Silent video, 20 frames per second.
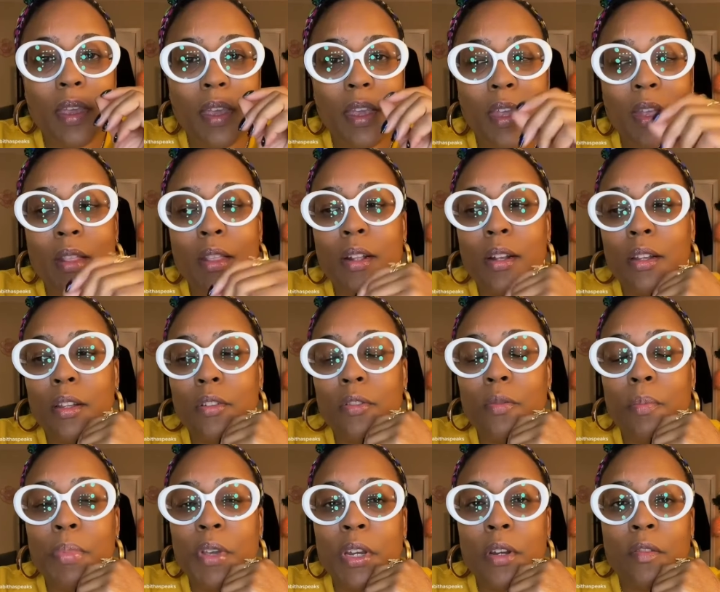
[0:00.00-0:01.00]
And the little
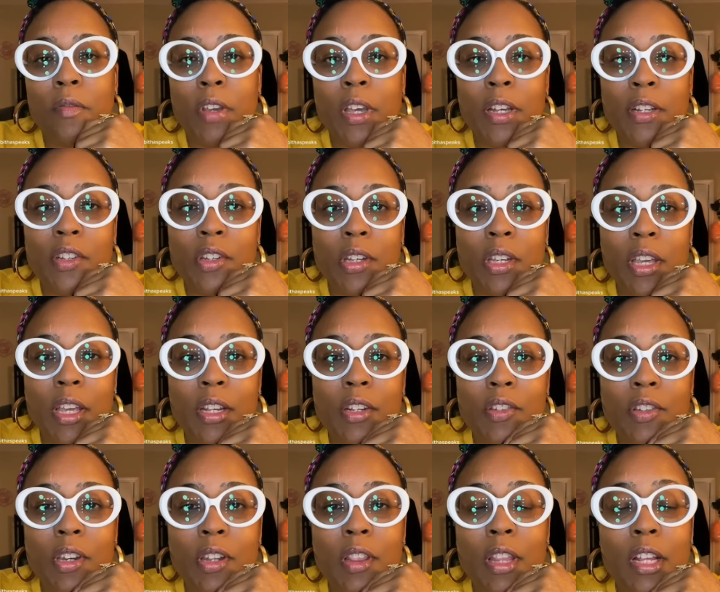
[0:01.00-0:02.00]
bit of
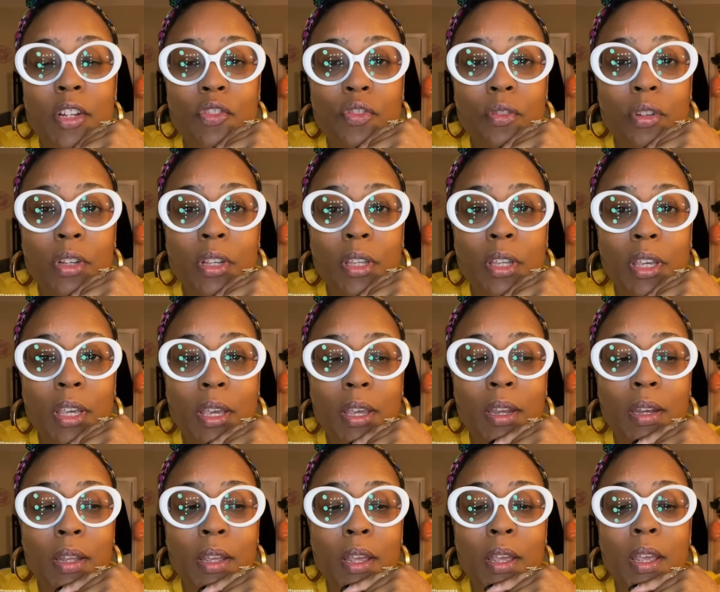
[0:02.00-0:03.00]
education that you can
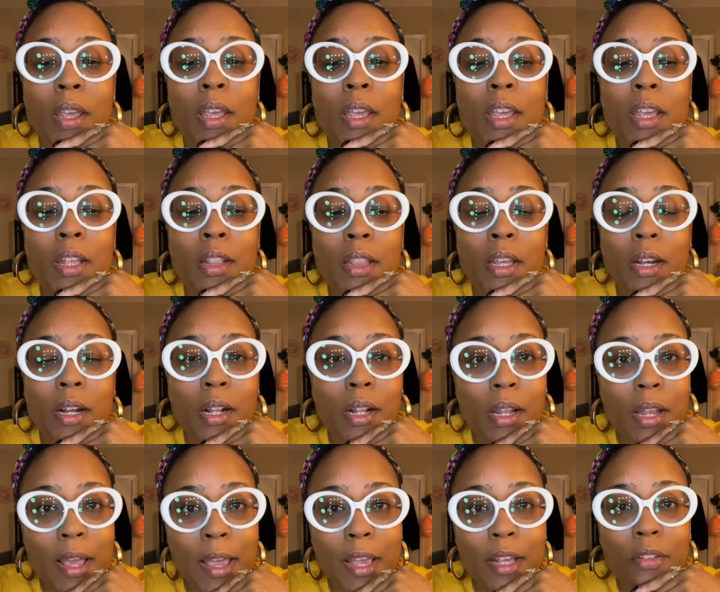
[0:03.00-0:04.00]
get in the
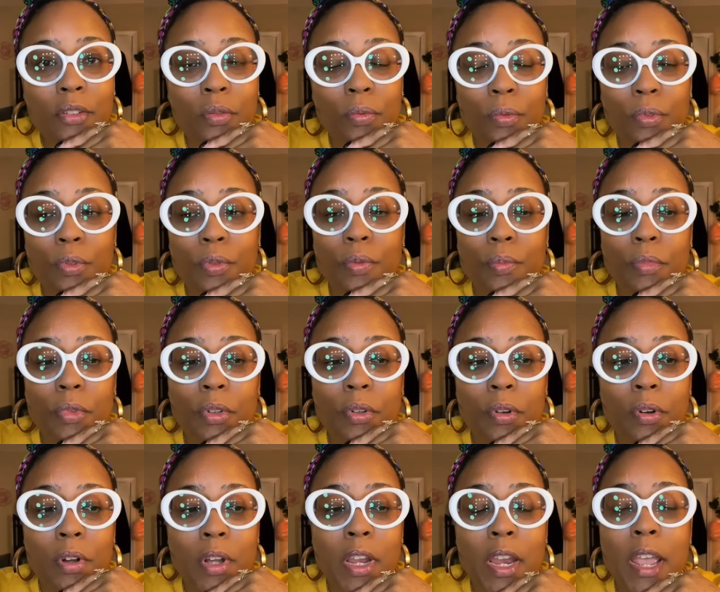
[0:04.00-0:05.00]
classroom
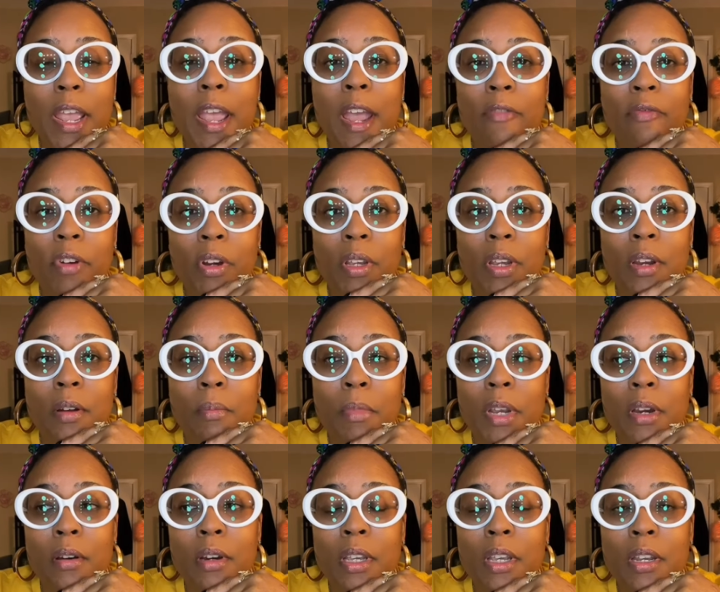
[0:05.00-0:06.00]
on African
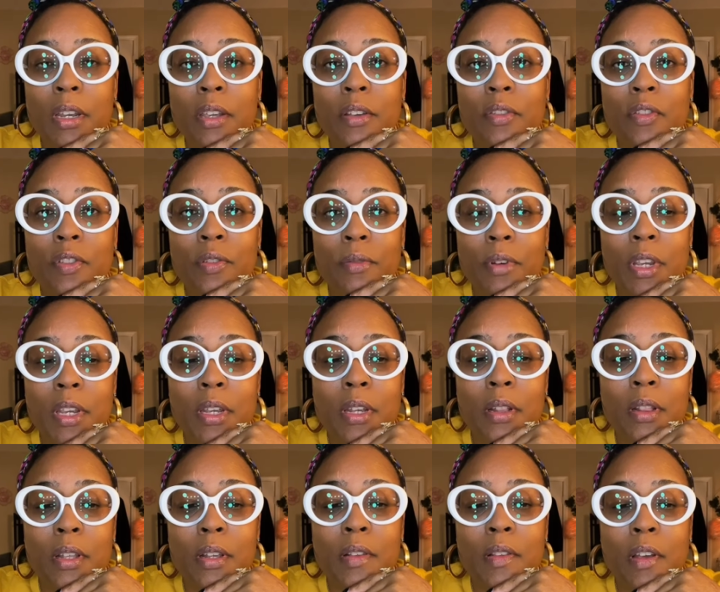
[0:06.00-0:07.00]
American history
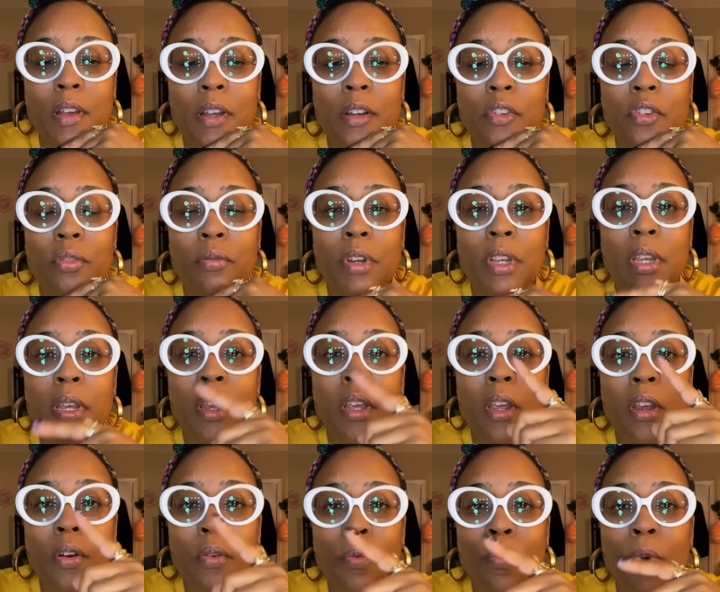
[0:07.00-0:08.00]
in this country,
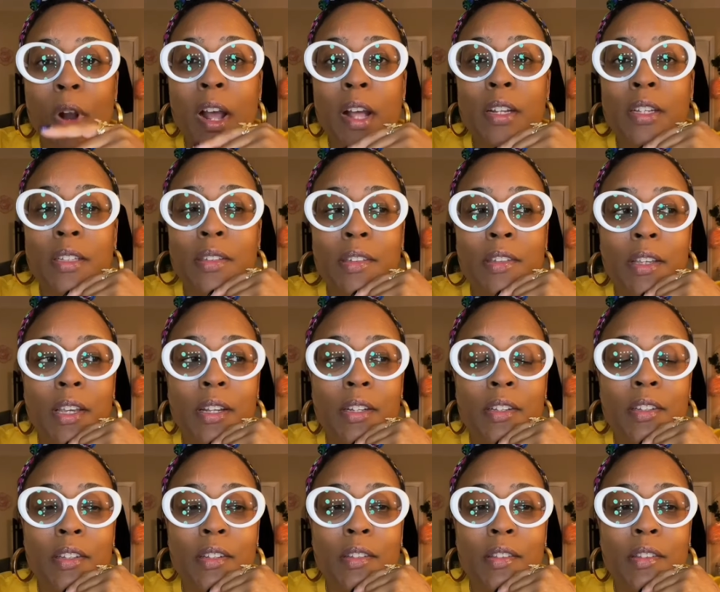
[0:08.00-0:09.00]
Ron
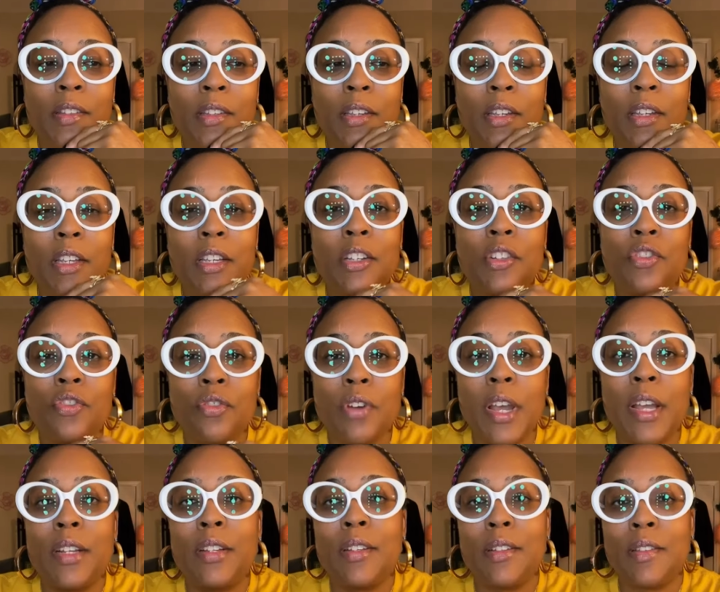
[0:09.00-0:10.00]
DeSantis is
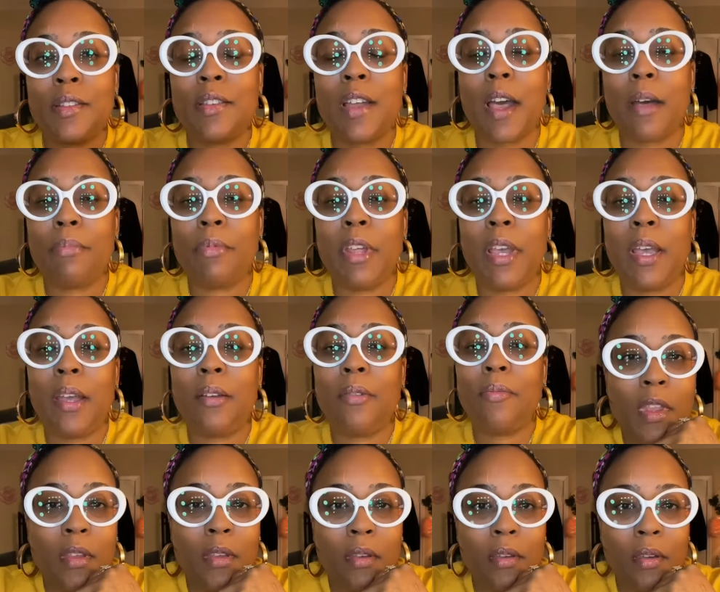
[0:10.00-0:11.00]
trying to stop that.
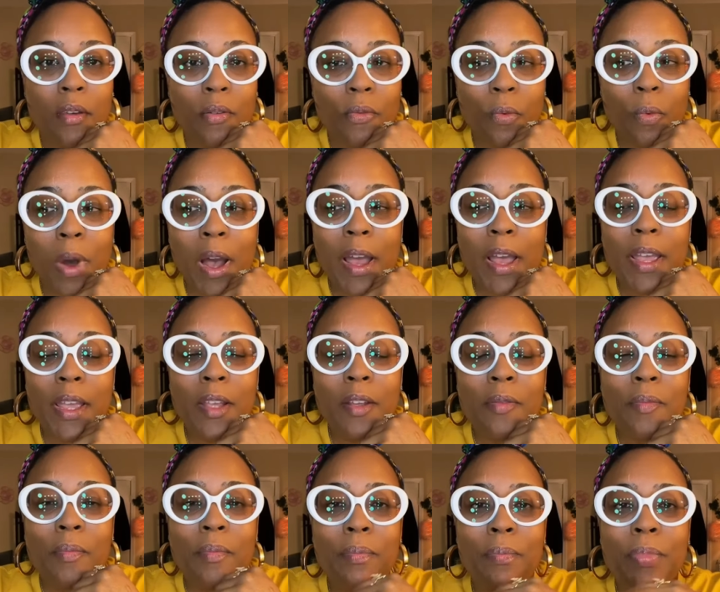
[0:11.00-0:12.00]
Why?
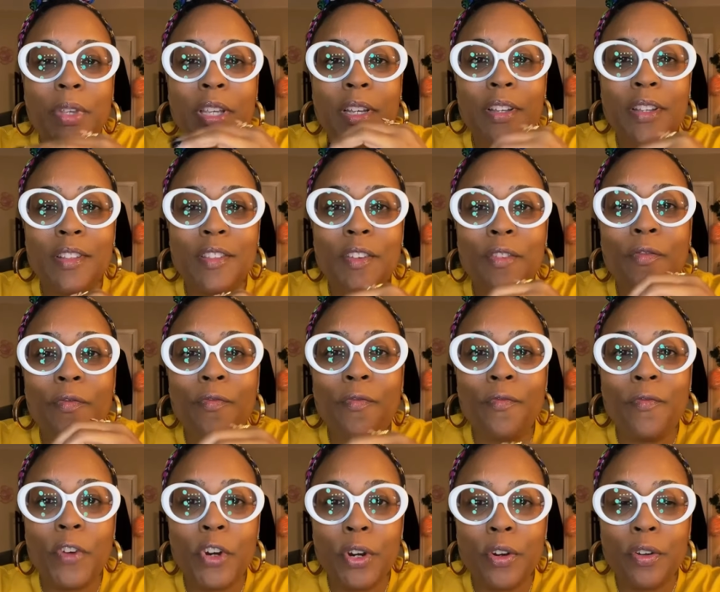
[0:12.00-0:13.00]
Because it
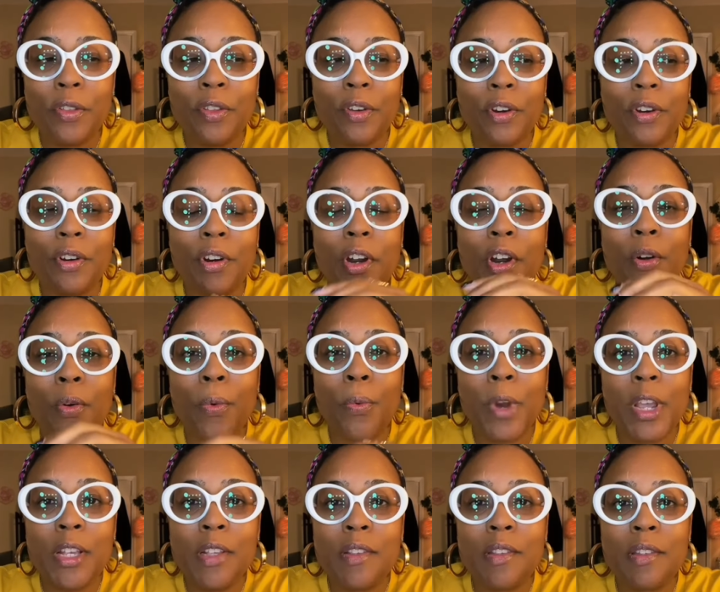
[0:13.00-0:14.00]
further
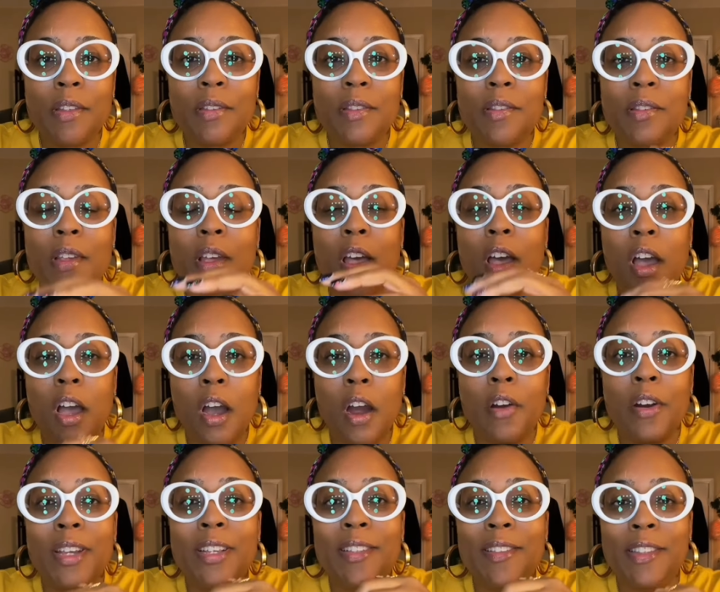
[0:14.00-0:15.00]
erases
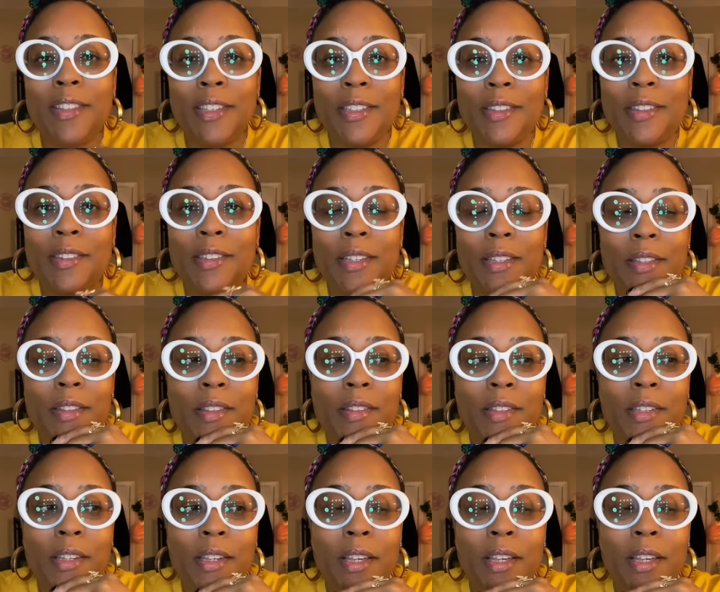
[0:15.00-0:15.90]
our existence